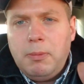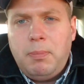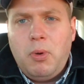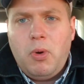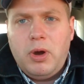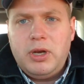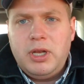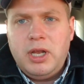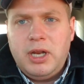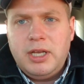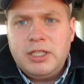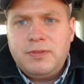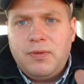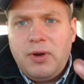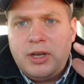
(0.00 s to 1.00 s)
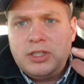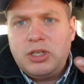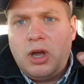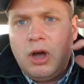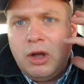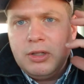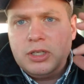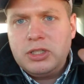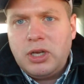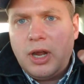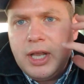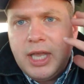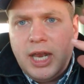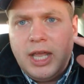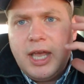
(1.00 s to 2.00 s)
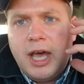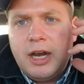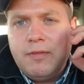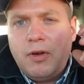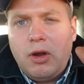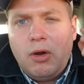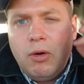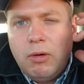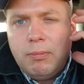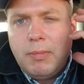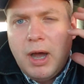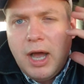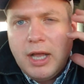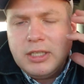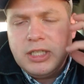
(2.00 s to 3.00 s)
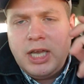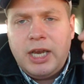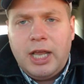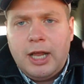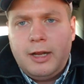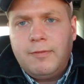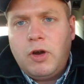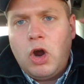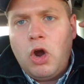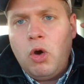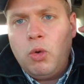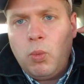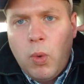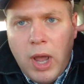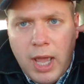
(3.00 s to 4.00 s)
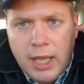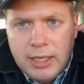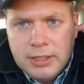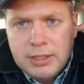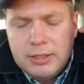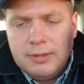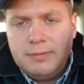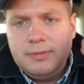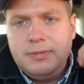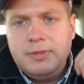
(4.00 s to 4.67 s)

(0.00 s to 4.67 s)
important it is for us to all to start getting out of our own minds, getting out of our own ways.